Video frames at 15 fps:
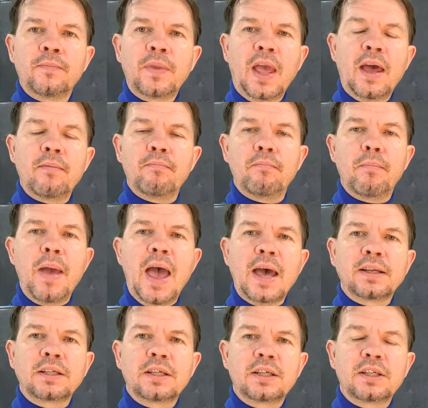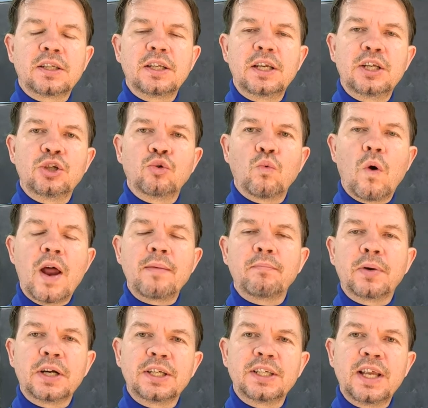at best sees
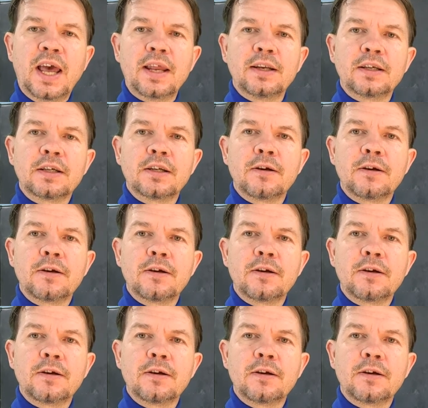1%,